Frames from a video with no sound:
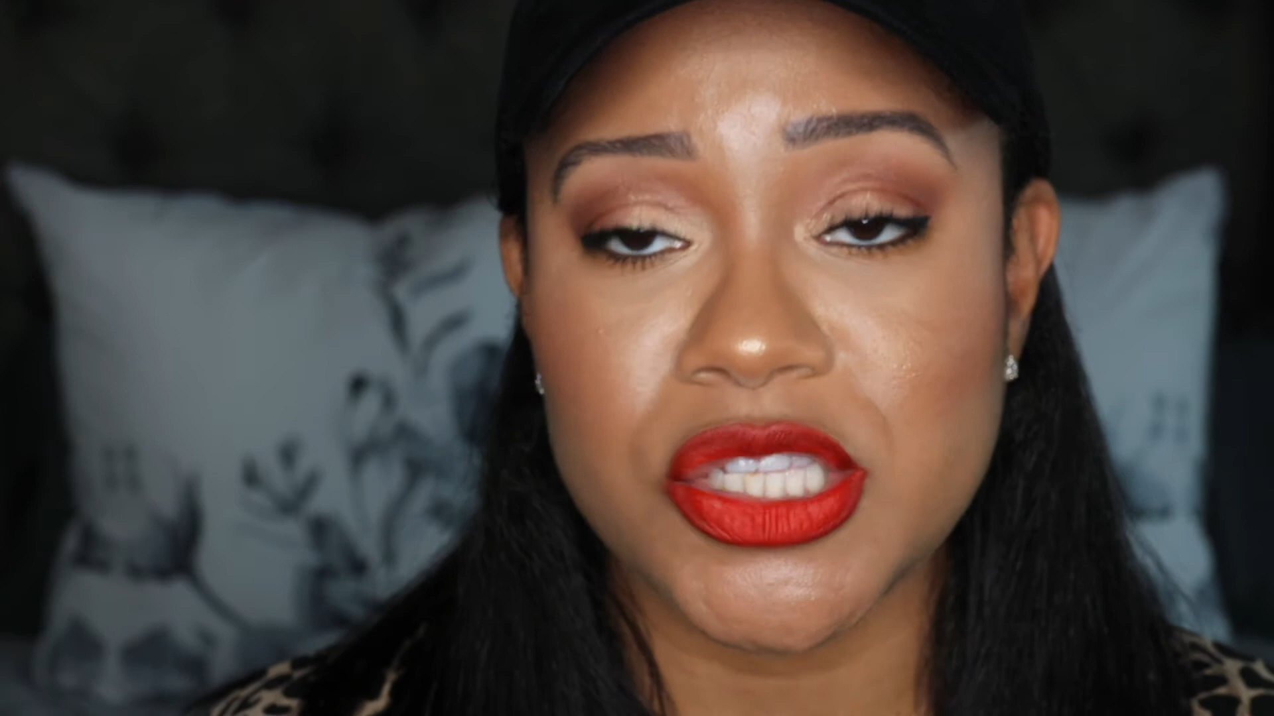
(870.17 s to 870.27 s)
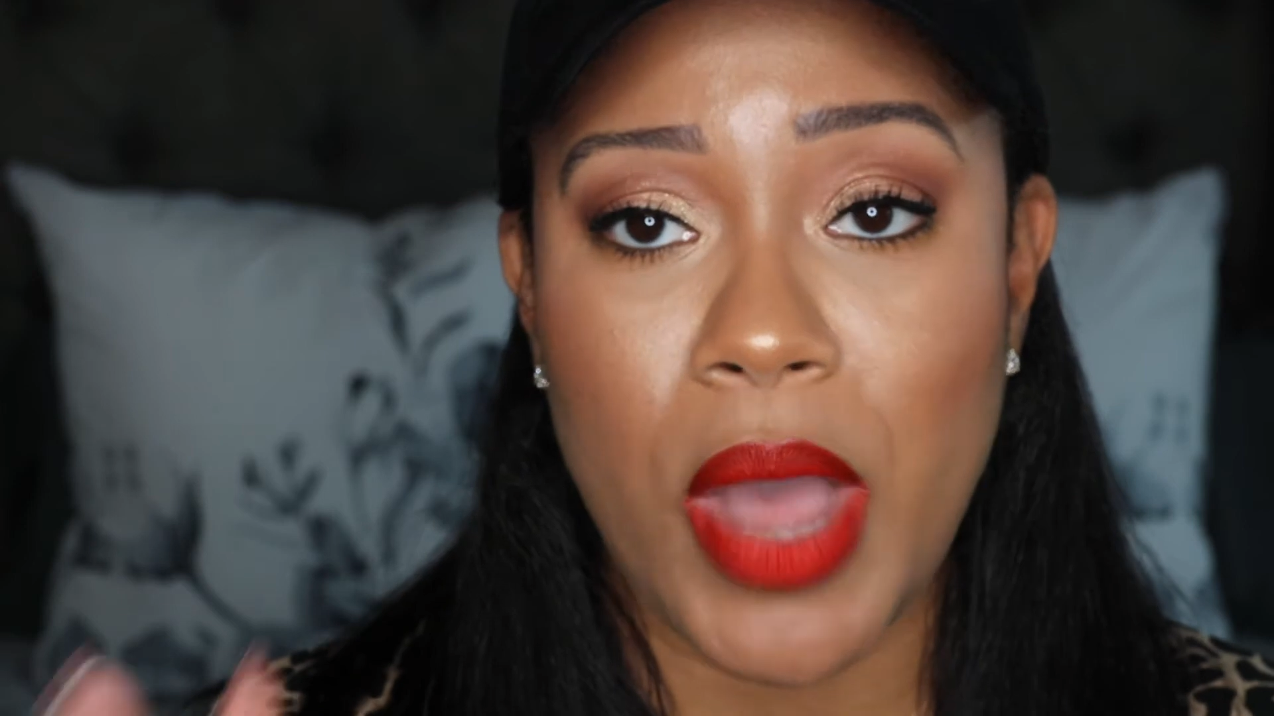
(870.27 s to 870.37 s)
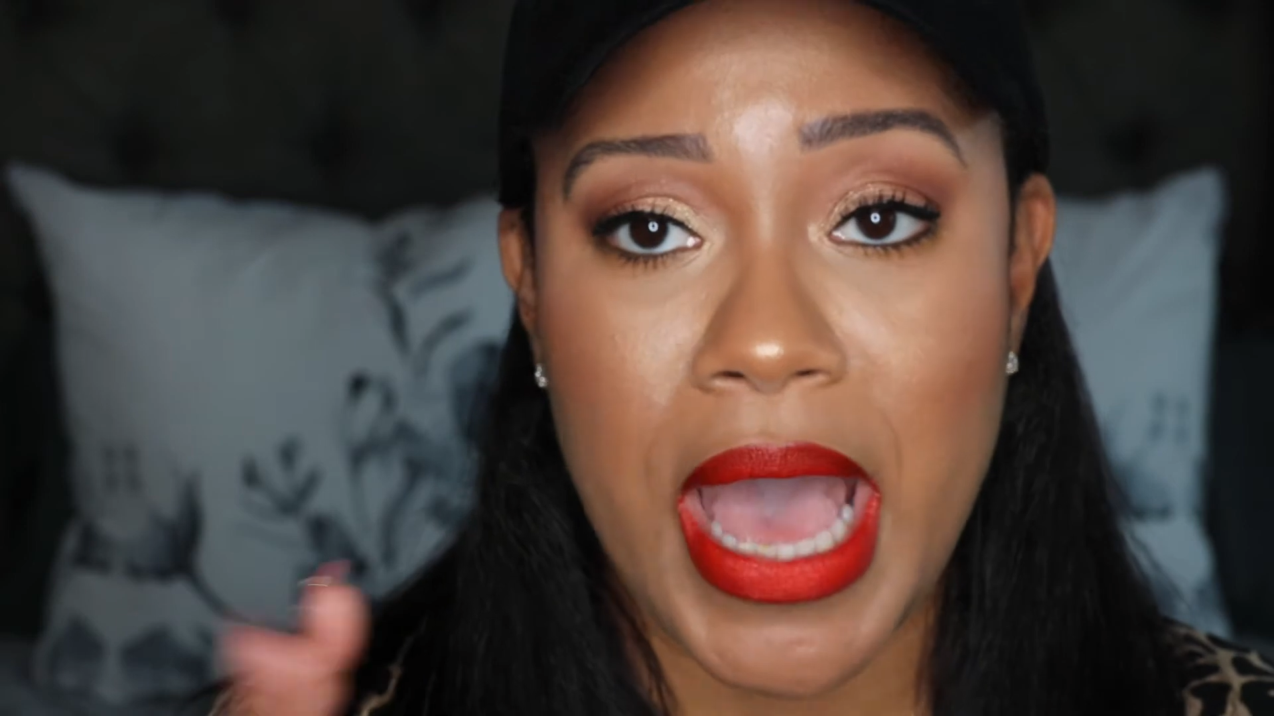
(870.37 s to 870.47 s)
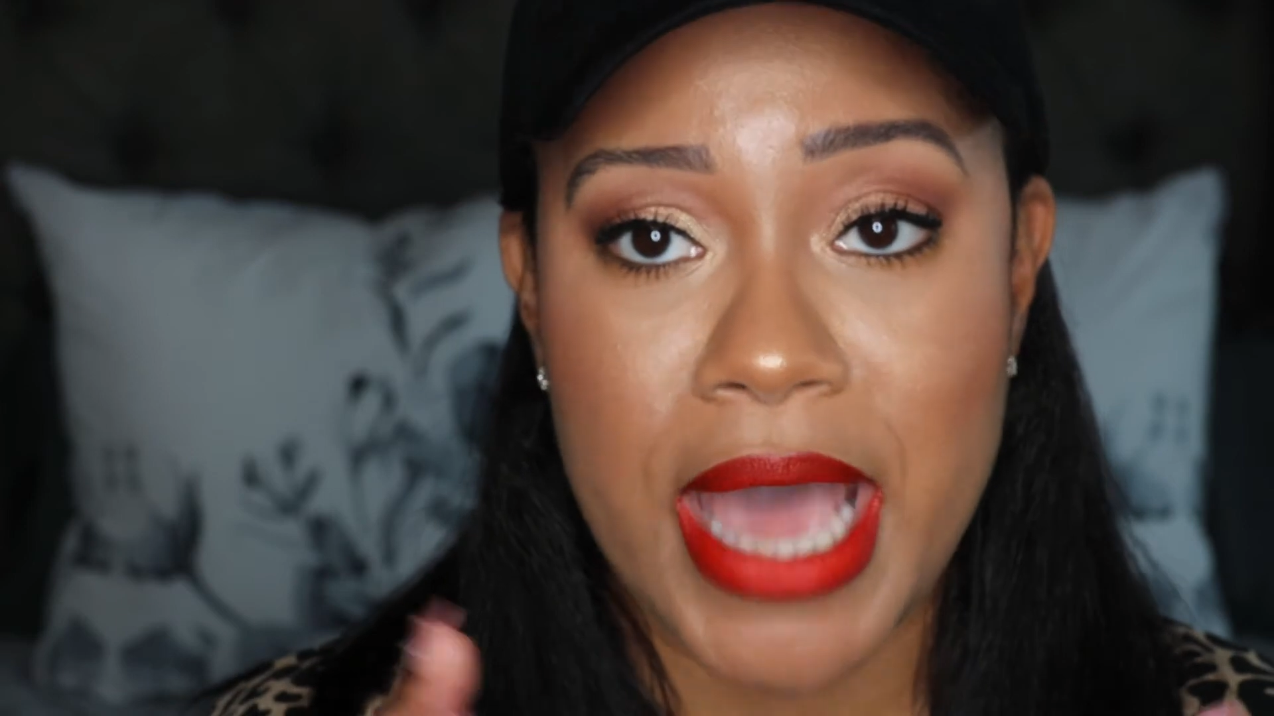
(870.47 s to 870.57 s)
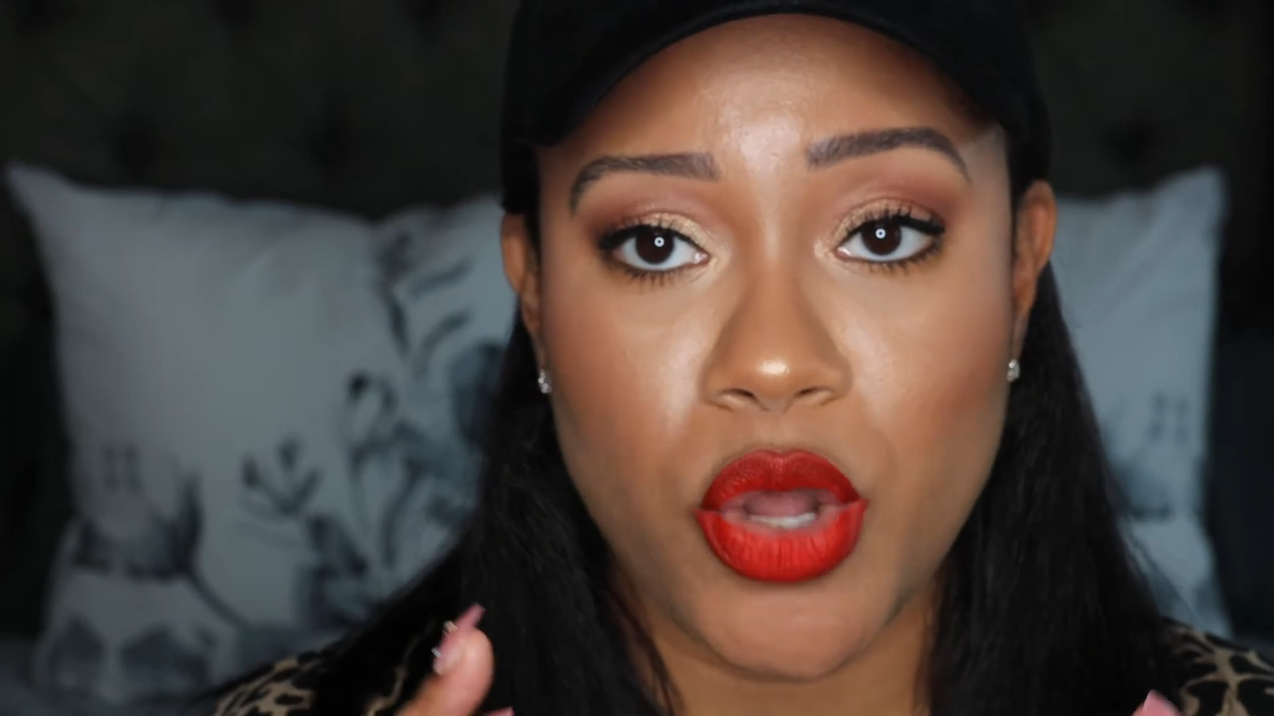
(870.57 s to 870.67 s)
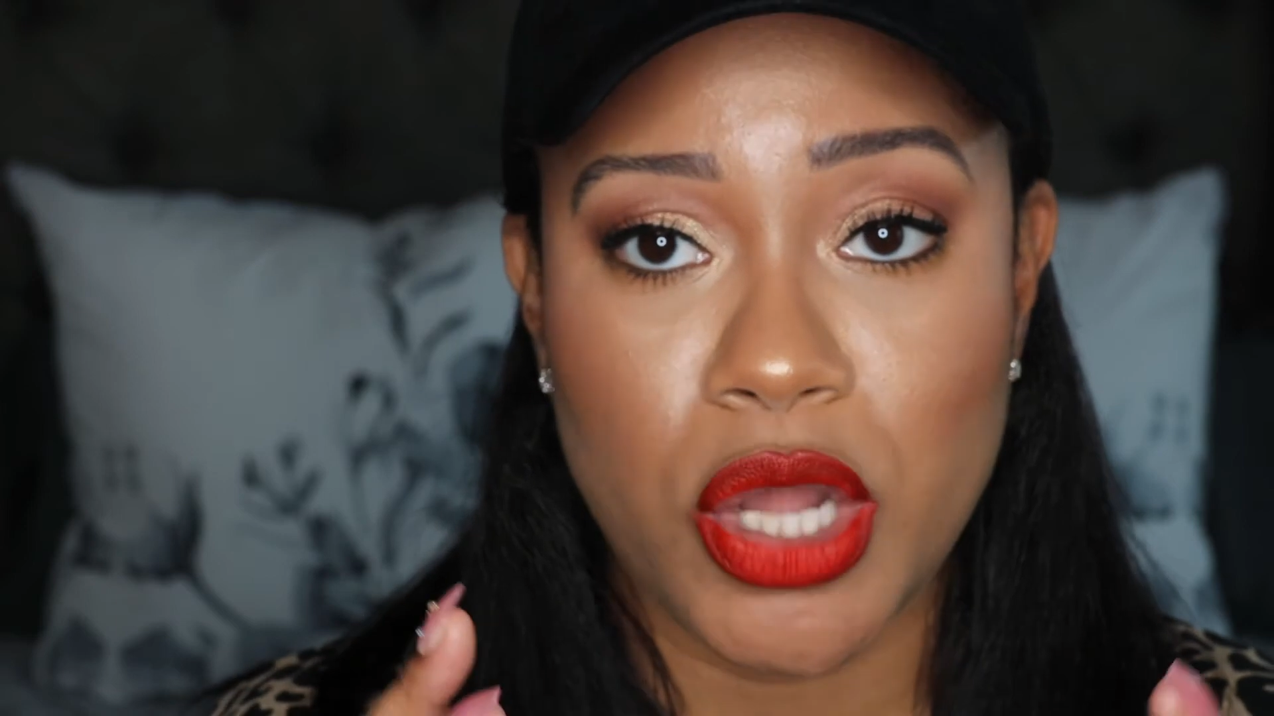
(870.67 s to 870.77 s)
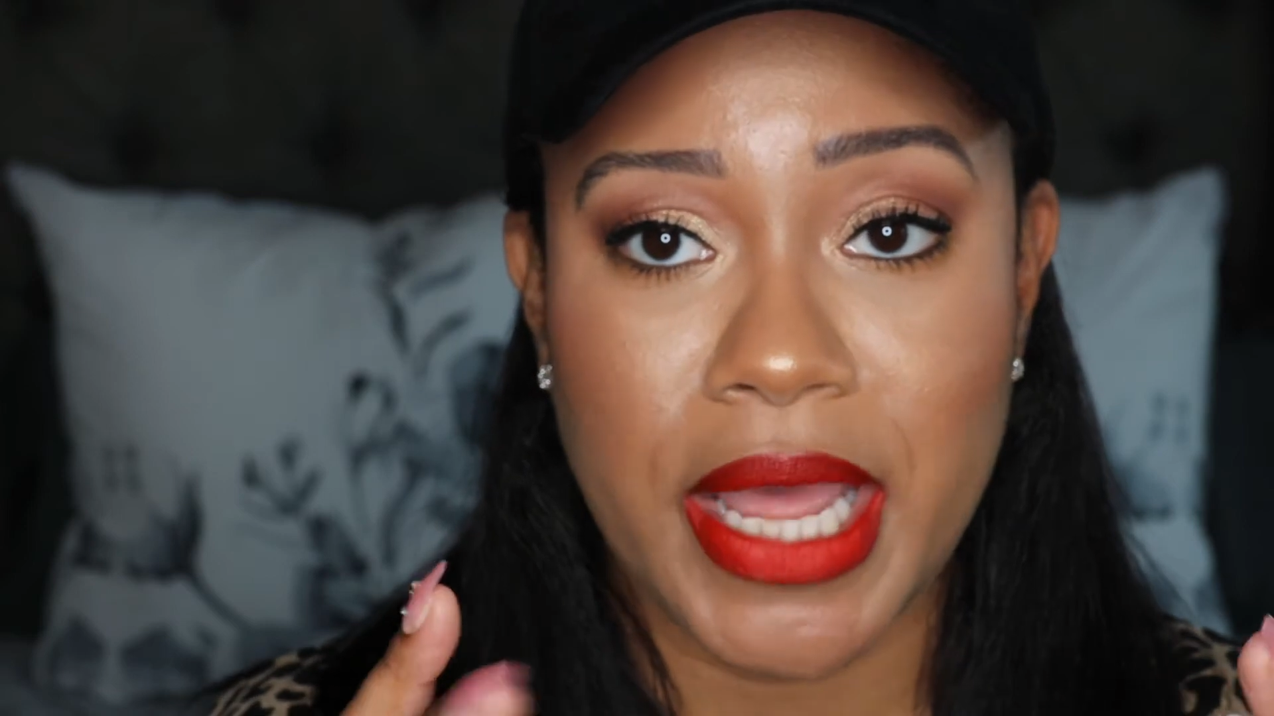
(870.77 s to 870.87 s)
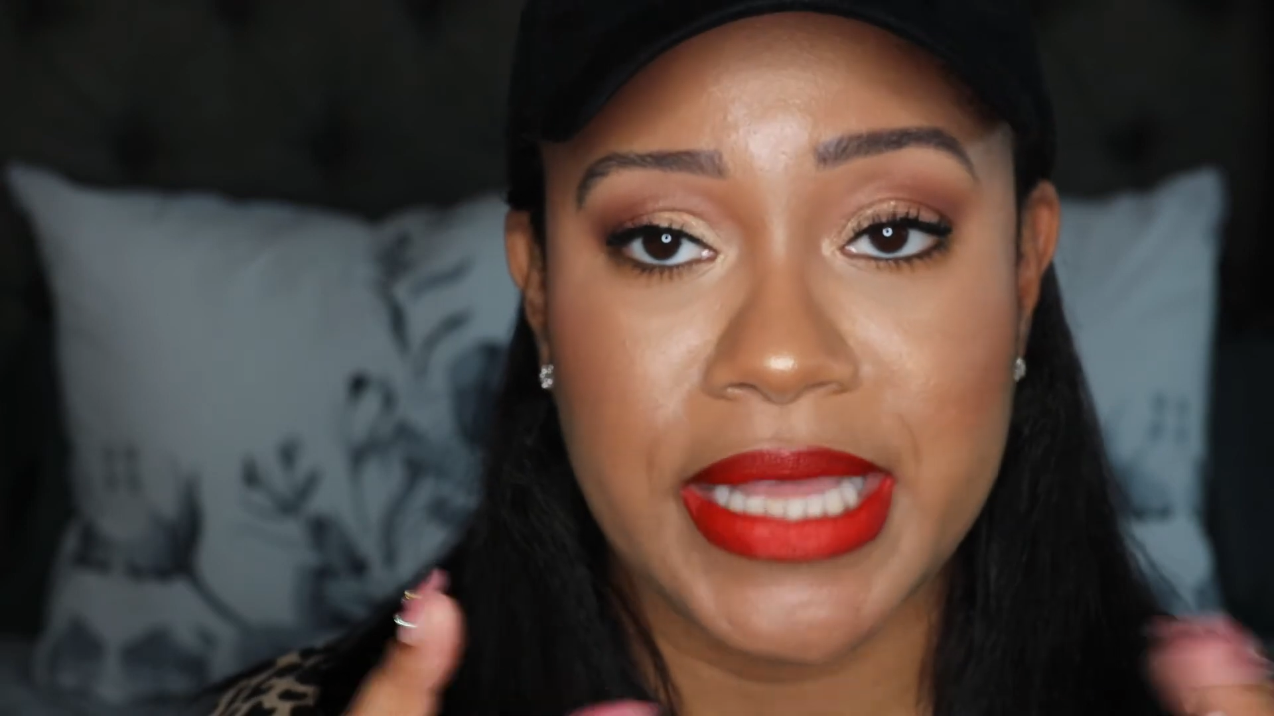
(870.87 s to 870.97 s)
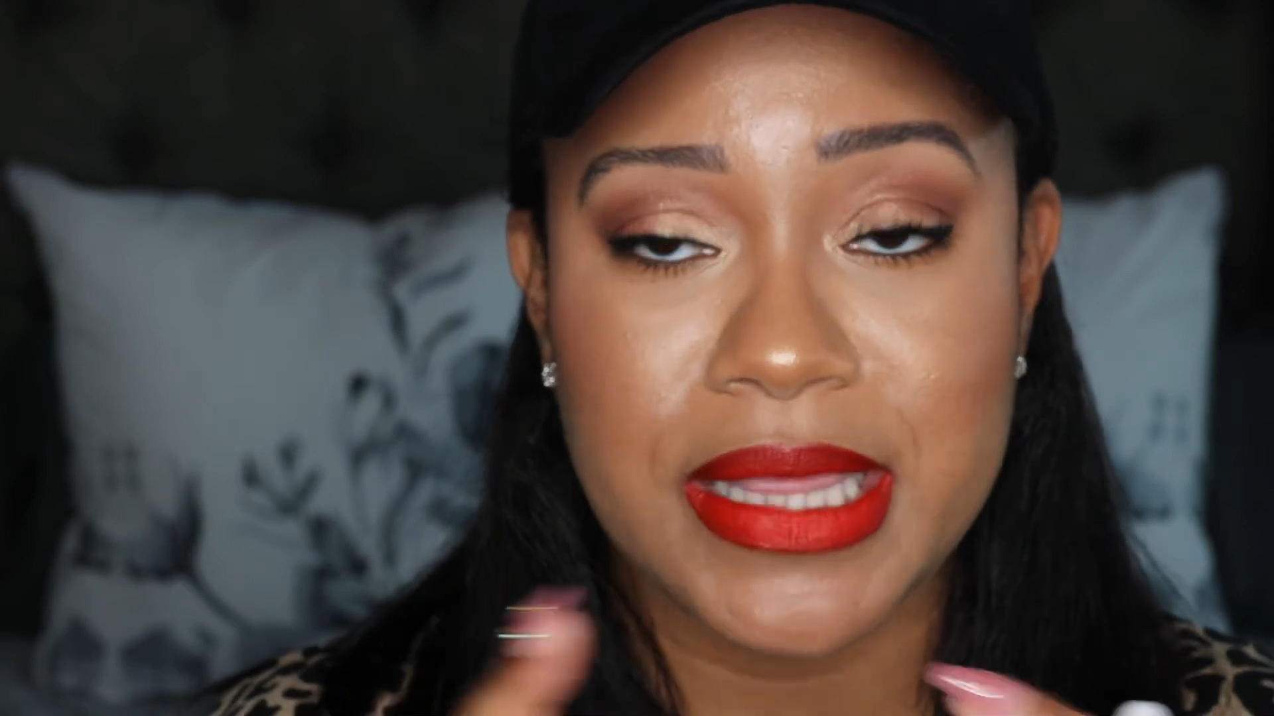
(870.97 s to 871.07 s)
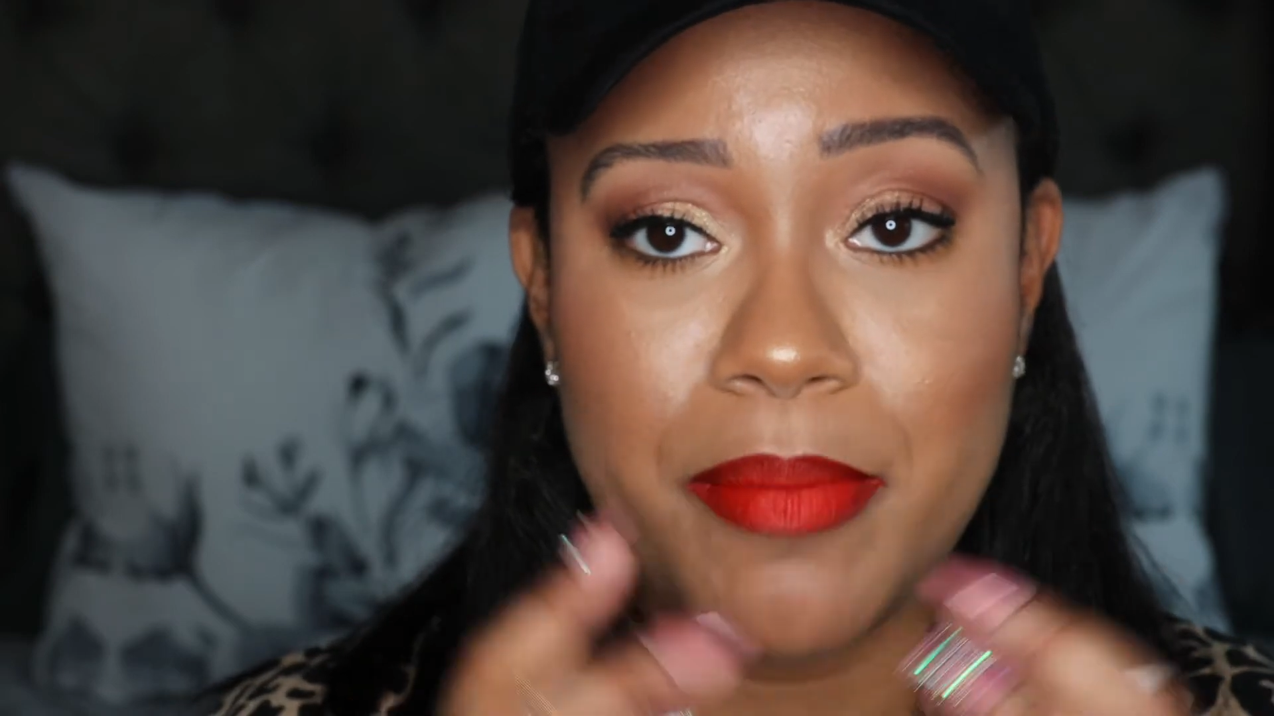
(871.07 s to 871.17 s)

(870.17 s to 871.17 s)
so I had on like